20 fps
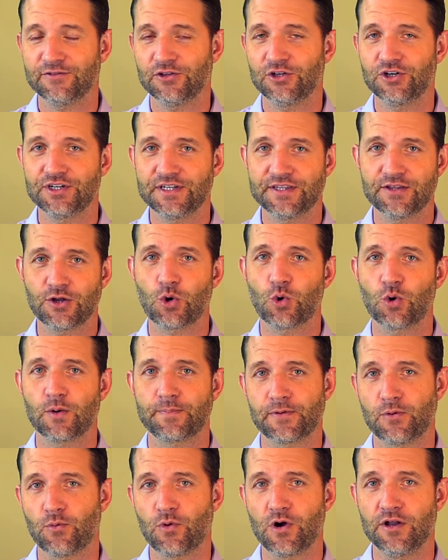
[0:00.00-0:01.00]
learned in the
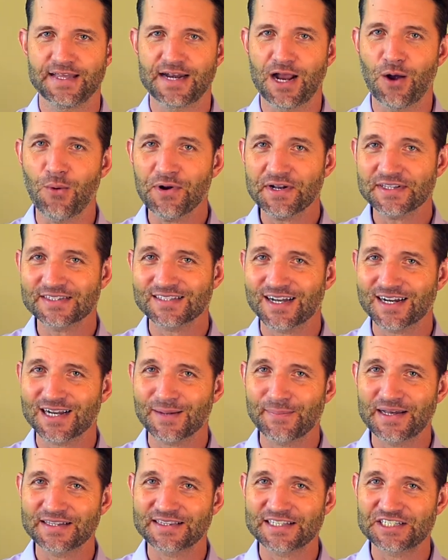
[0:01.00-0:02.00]
corporate world. And I want to talk
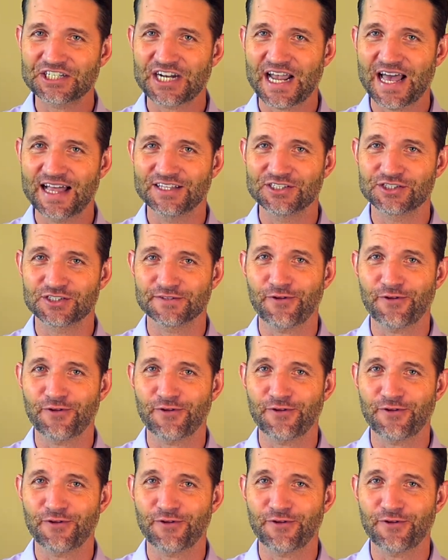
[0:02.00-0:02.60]
about the challenge of